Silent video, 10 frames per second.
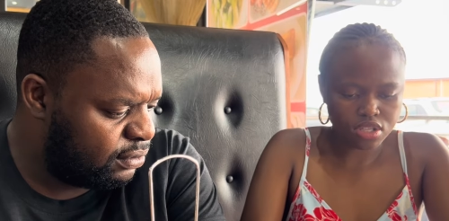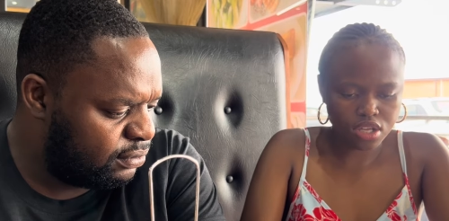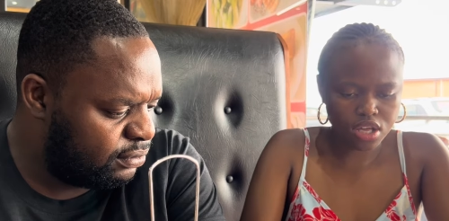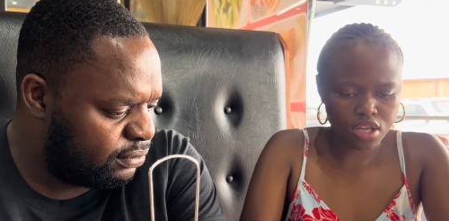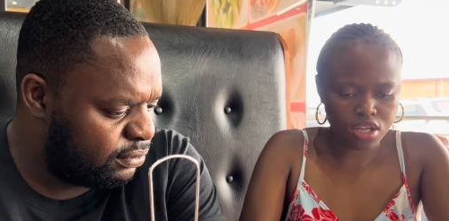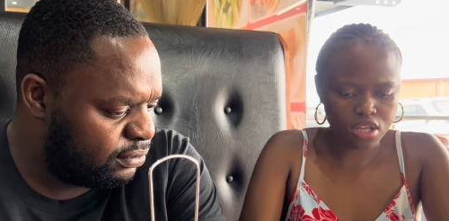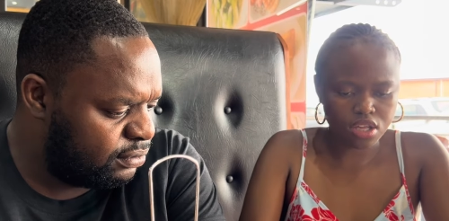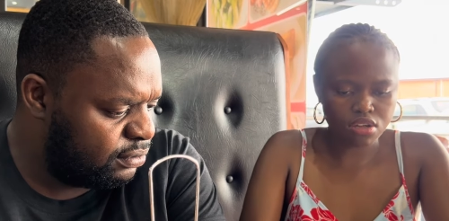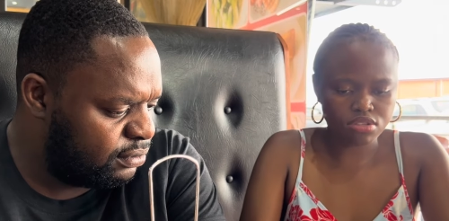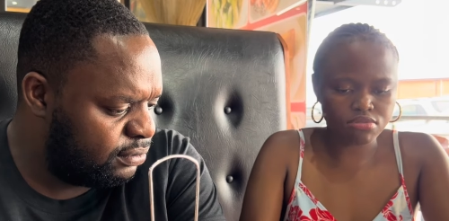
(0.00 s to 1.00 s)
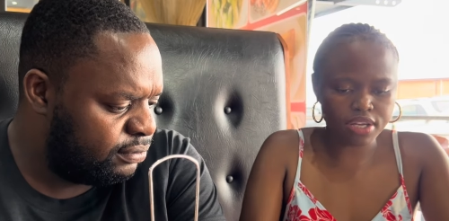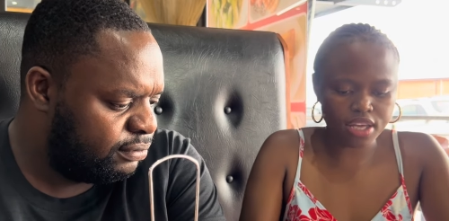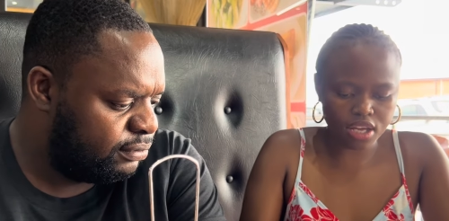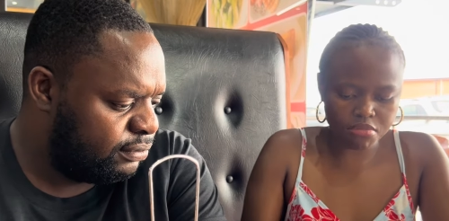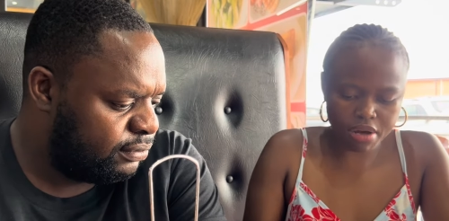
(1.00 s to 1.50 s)
Speaker 1: Hey, it's
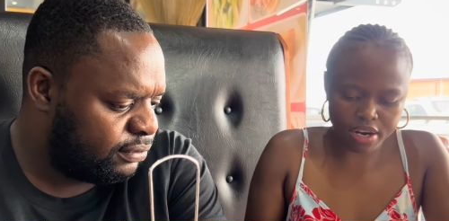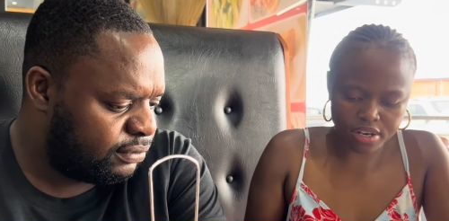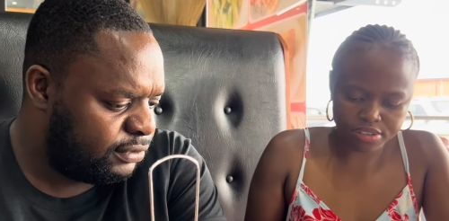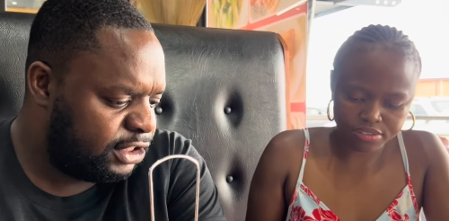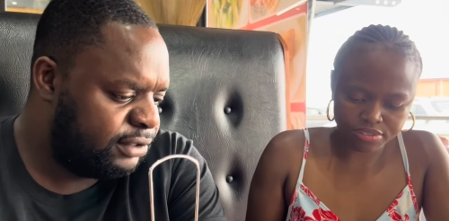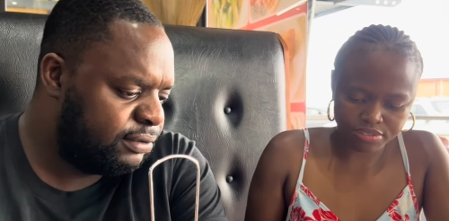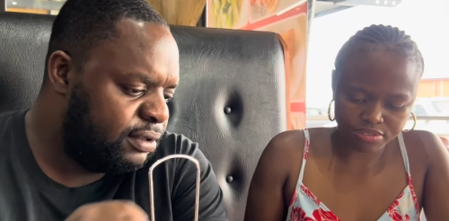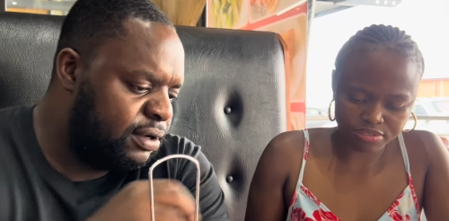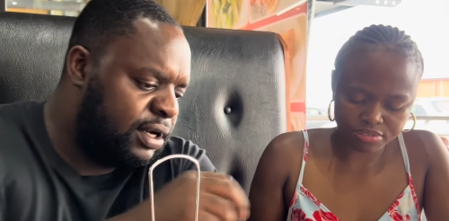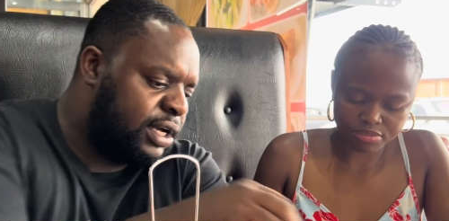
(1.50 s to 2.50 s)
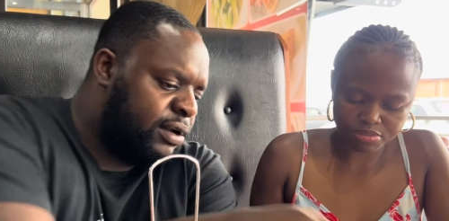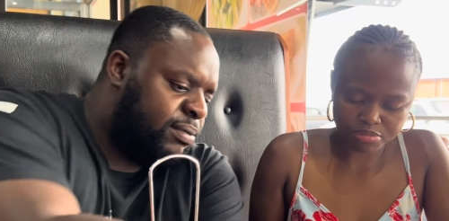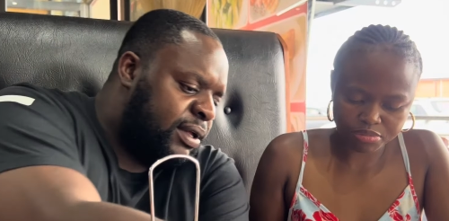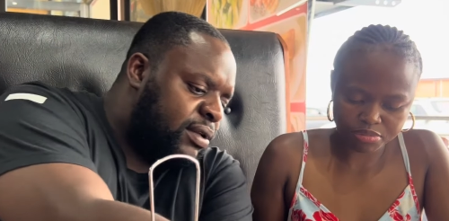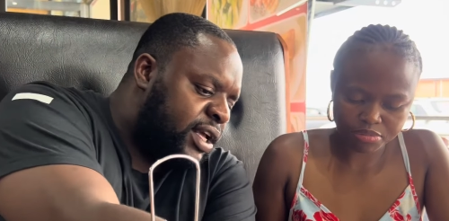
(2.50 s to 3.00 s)
working, man.
Speaker 2: I could
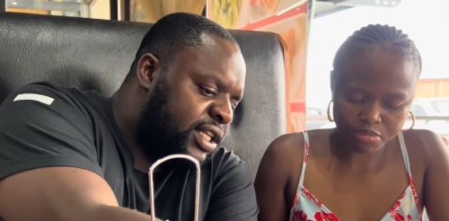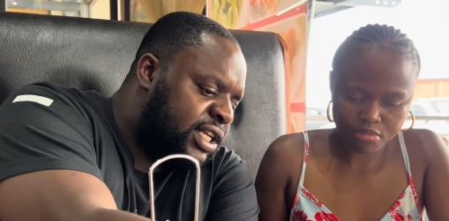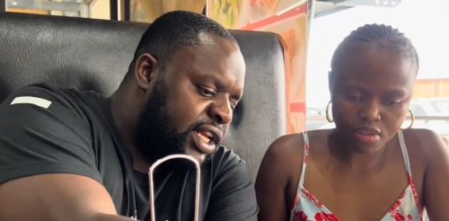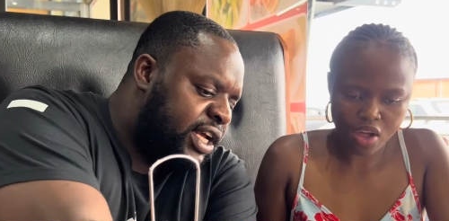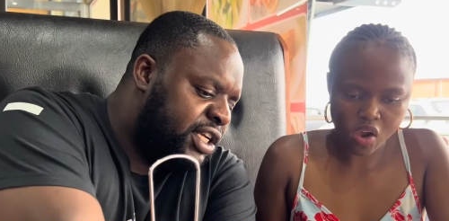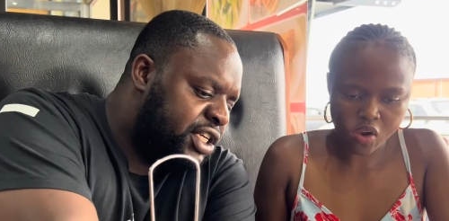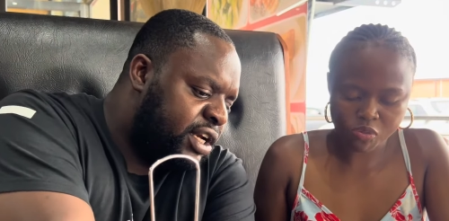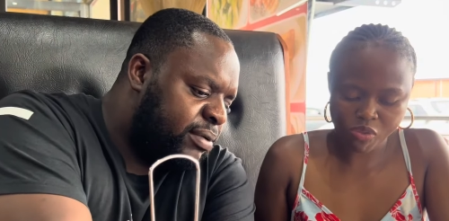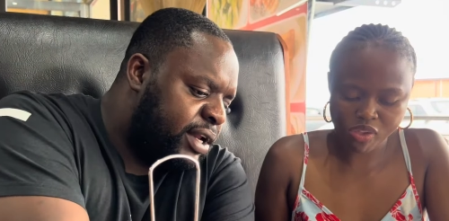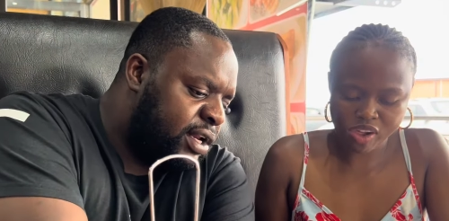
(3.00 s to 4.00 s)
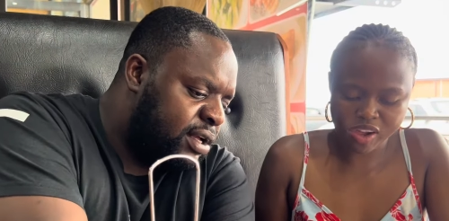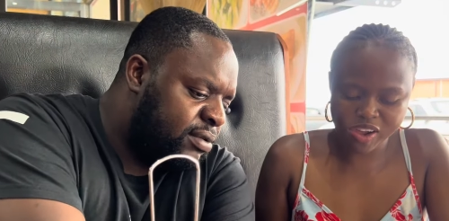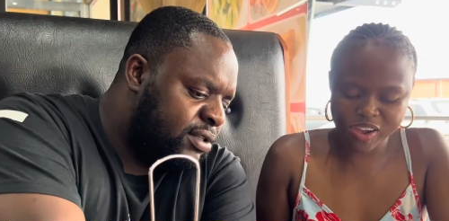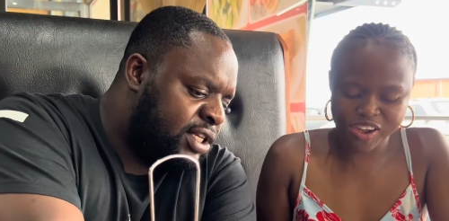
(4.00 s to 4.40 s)
have worked with get an Asian when.